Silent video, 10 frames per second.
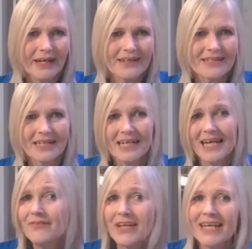pigs,
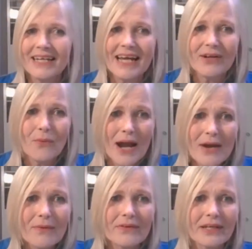if they can get away
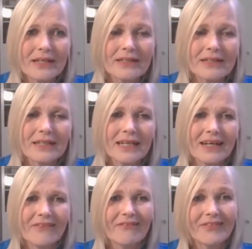with it,
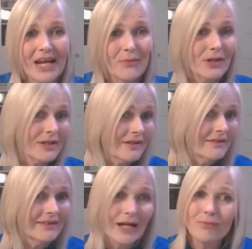they will
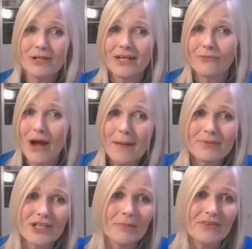grab
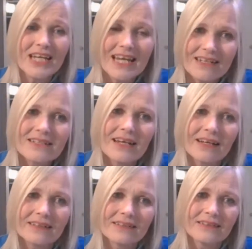some of the
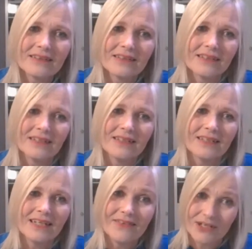insects
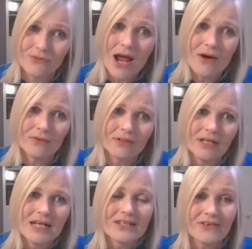in the ground.
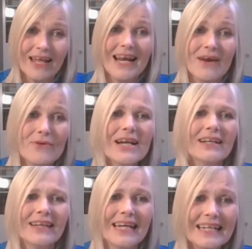So
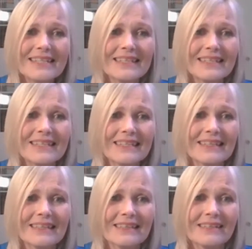the
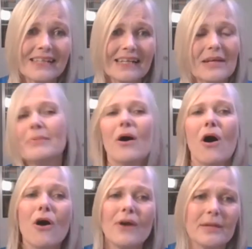insect have
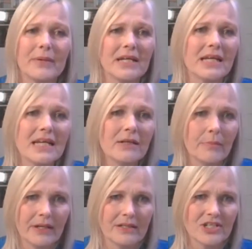already been eaten
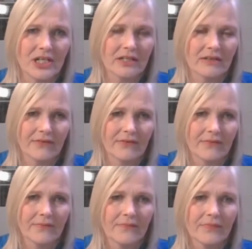by the chickens.
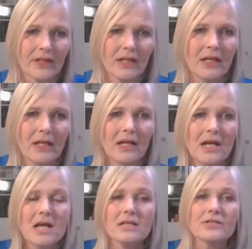
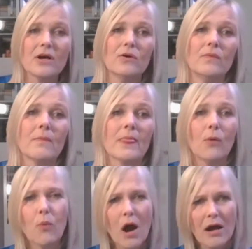So
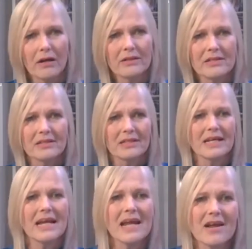what
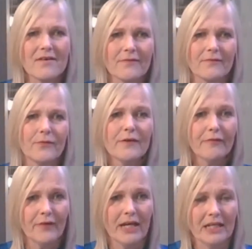if
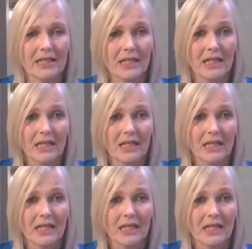we fed